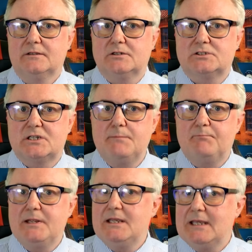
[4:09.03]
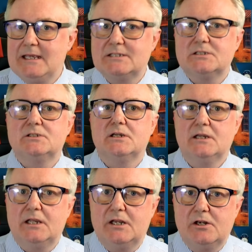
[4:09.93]
There simply isn't
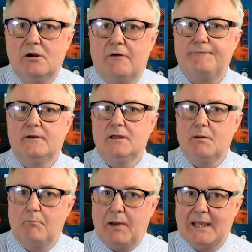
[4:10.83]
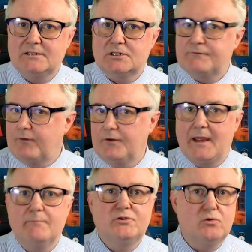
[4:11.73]
enough places for
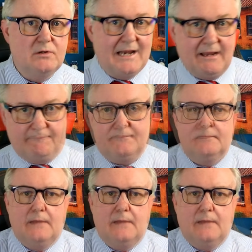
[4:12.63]
them to live.